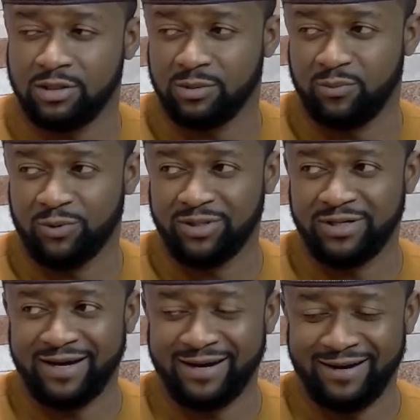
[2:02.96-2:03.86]
important that
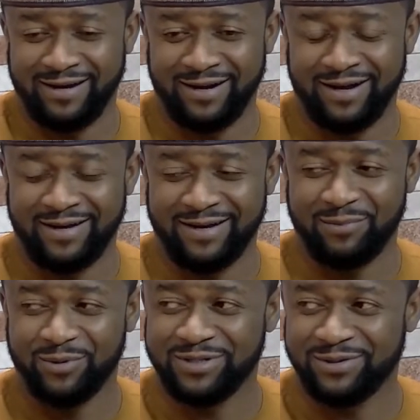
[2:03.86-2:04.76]
I clear the air that I'm
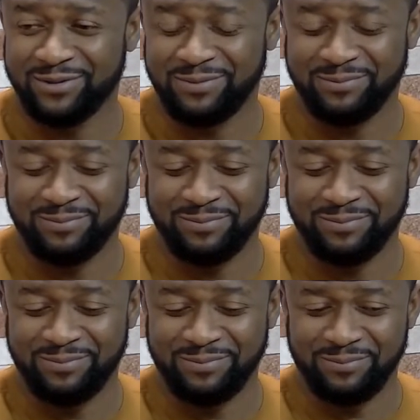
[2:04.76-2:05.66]
not a
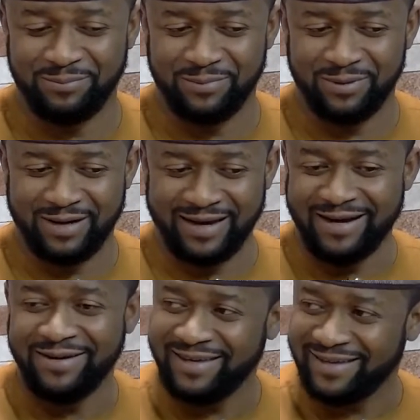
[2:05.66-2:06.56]
cleric.